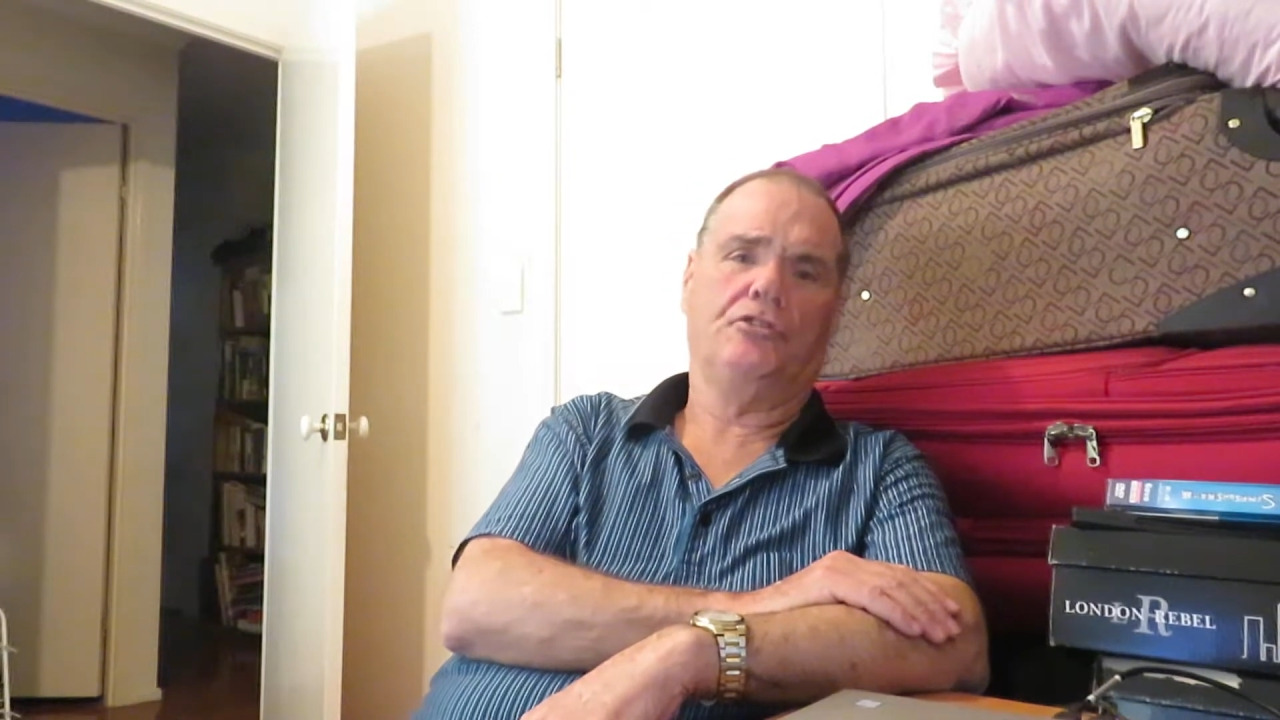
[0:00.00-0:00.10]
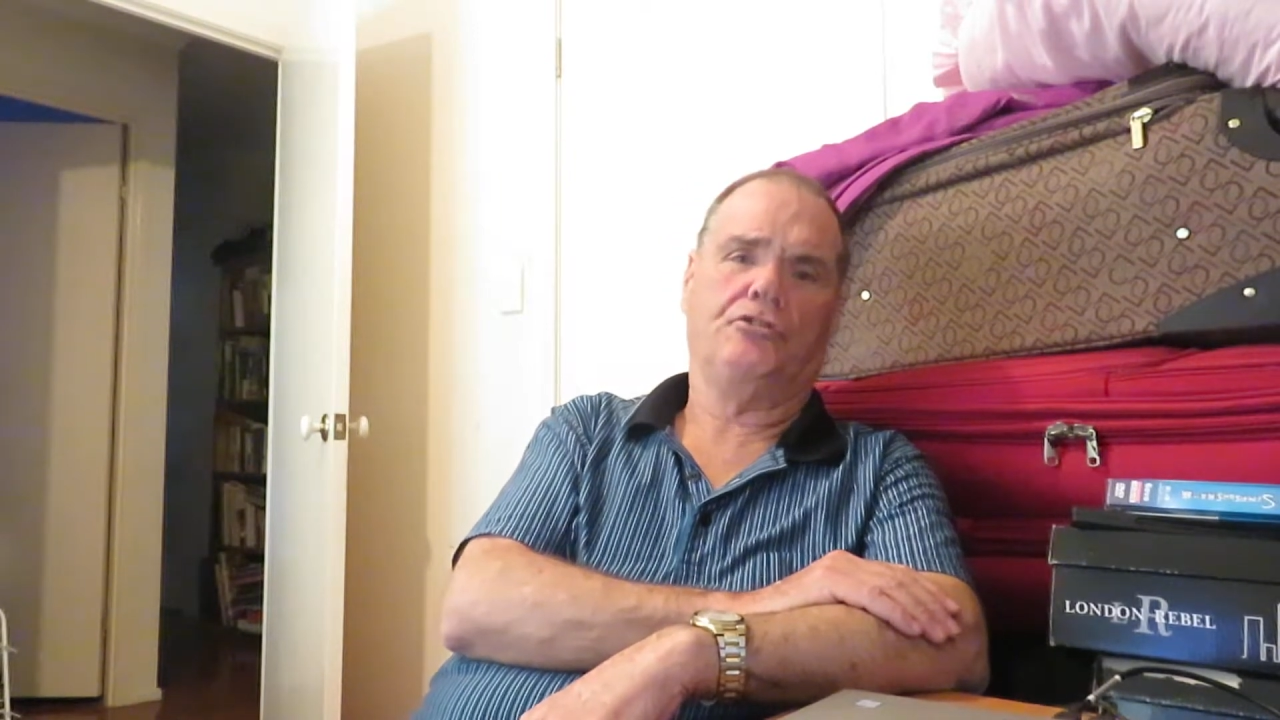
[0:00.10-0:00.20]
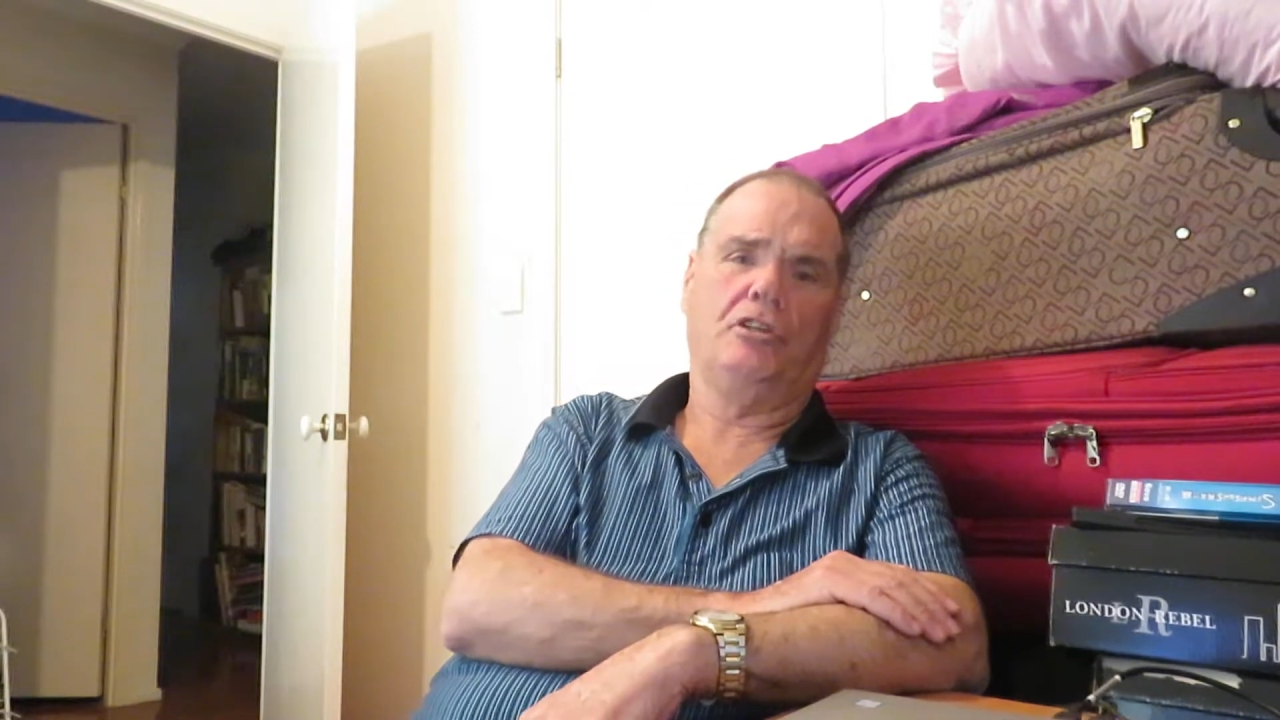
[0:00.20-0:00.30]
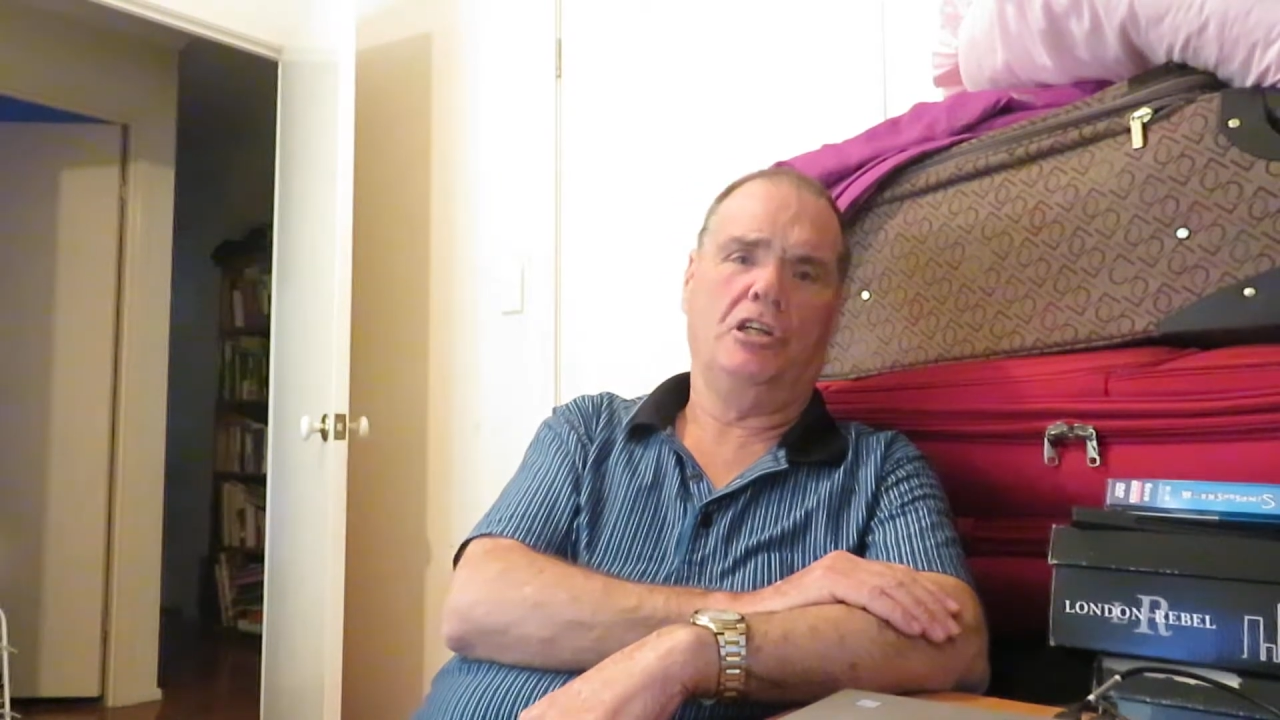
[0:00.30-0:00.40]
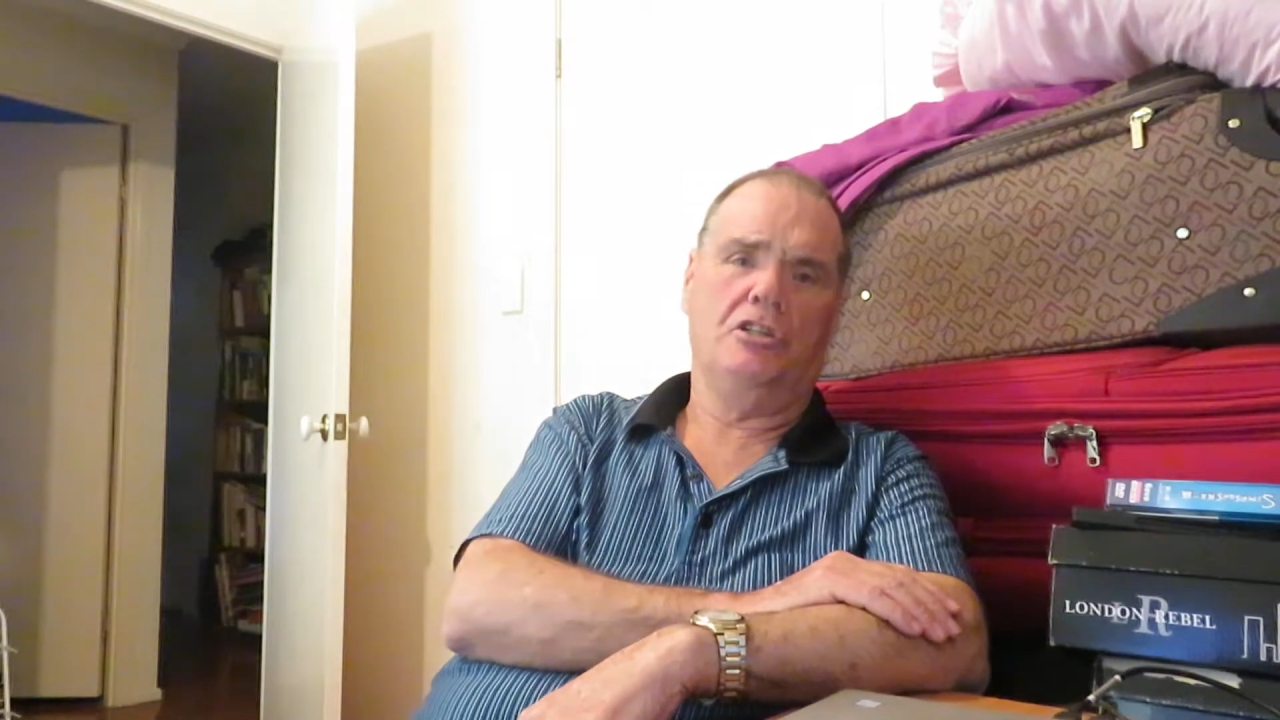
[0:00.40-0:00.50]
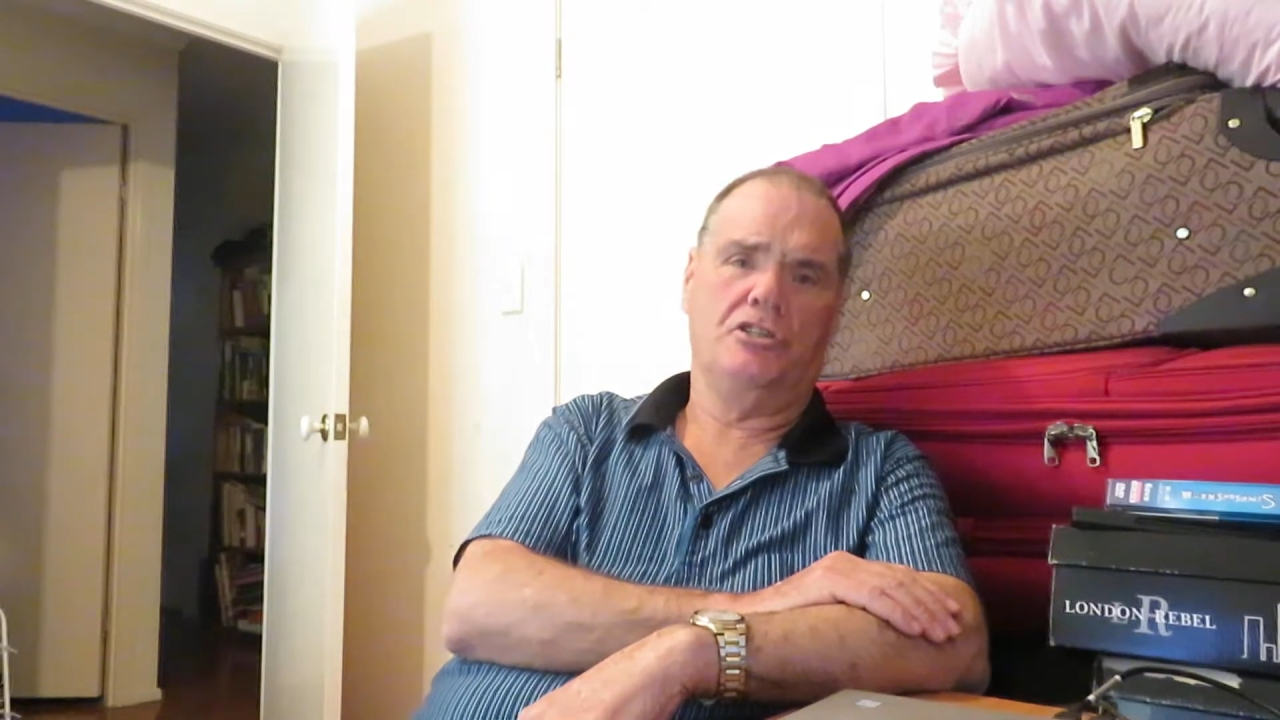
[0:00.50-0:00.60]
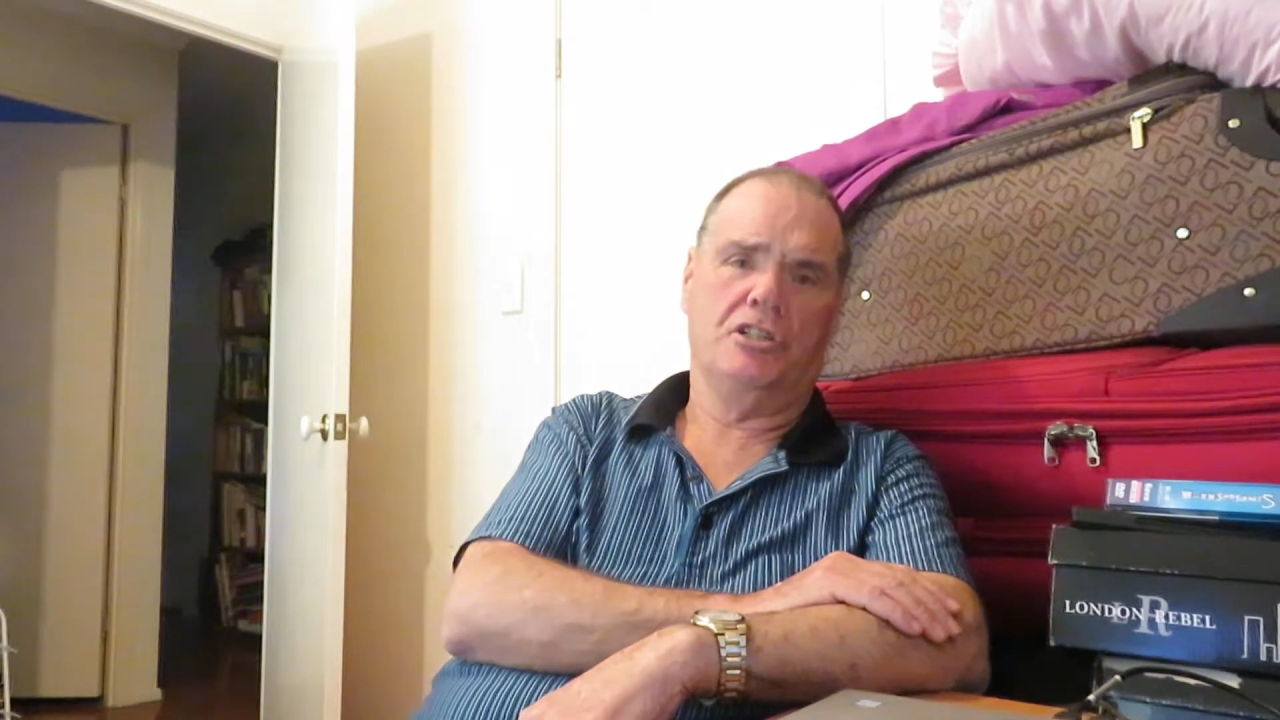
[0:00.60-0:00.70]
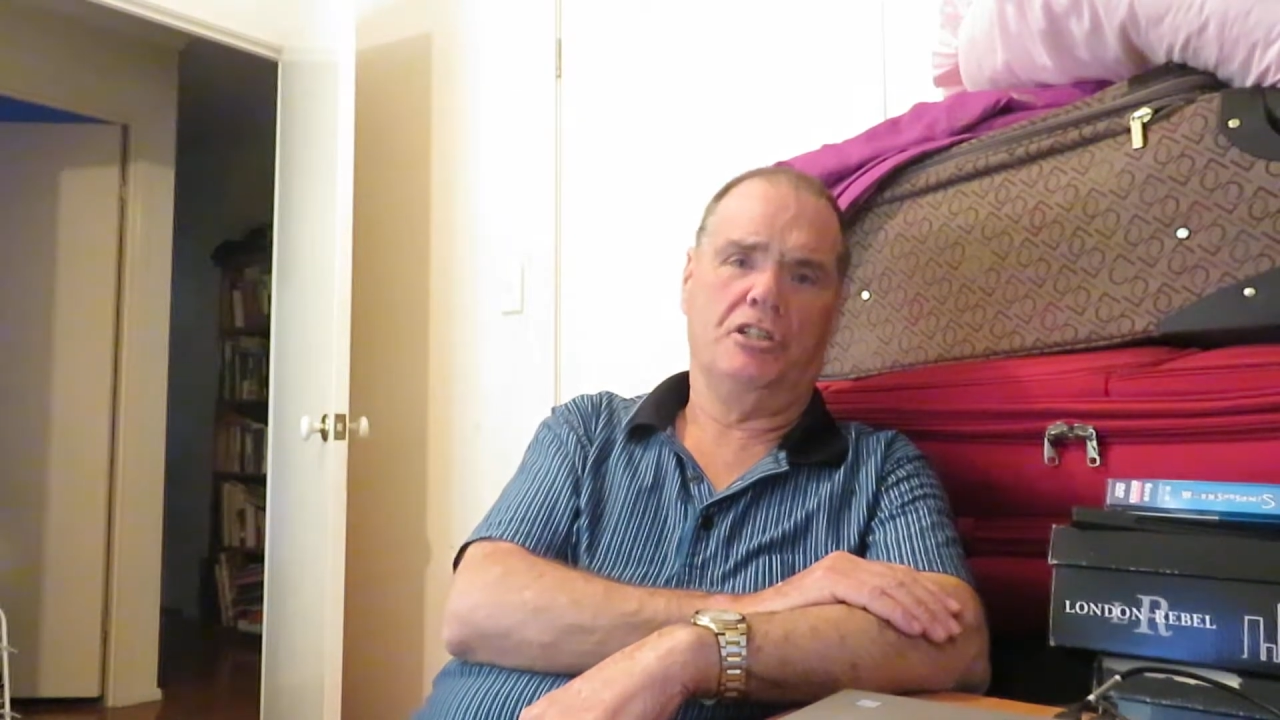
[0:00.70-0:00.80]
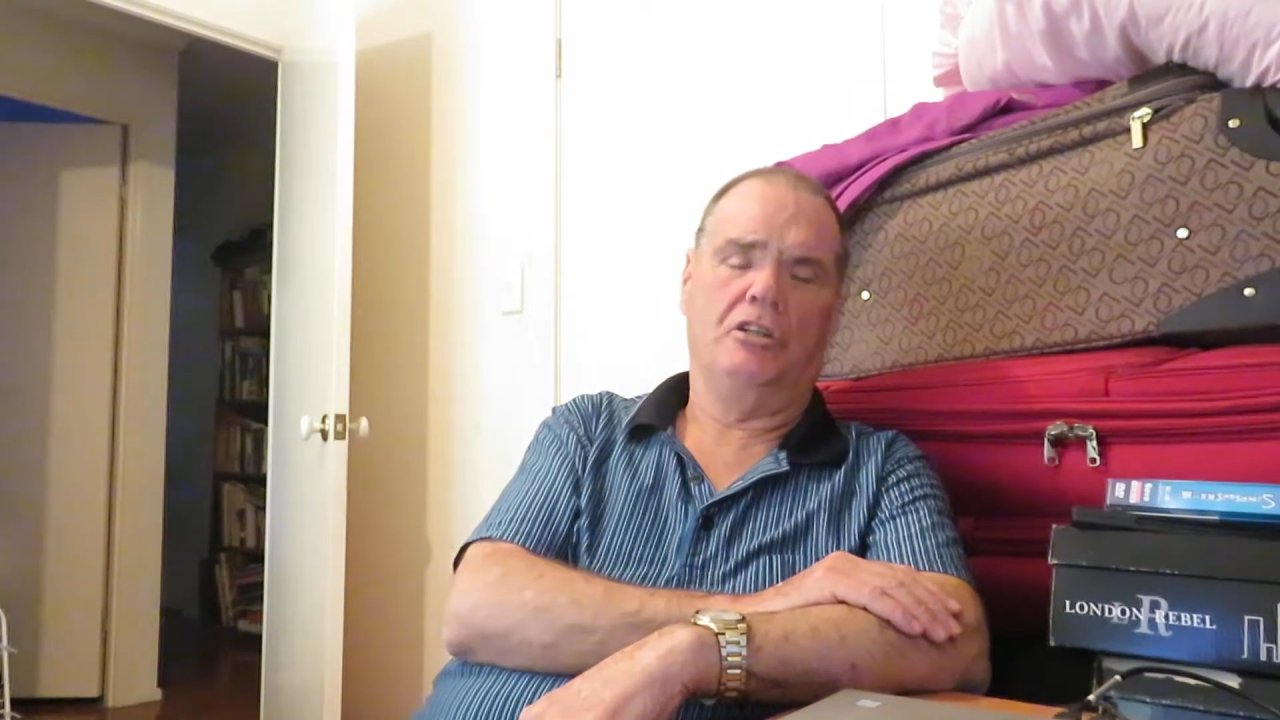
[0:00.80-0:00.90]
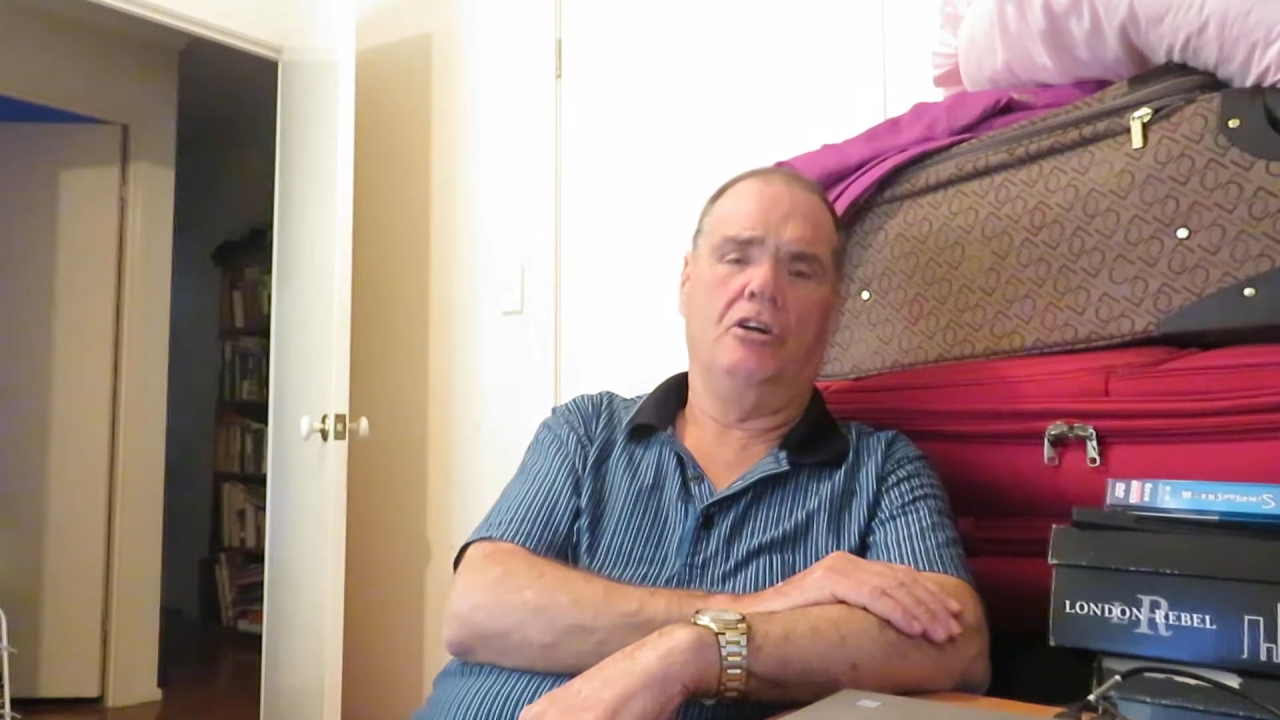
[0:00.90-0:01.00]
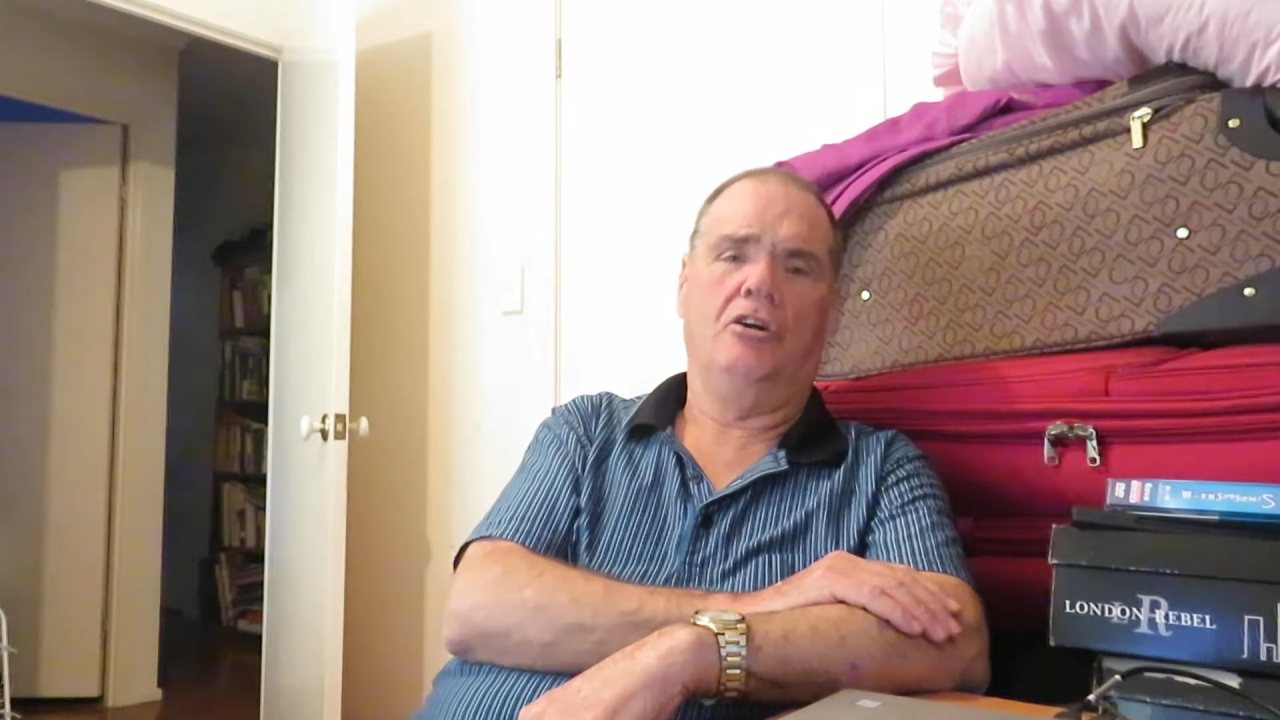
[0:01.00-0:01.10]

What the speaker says: disclosure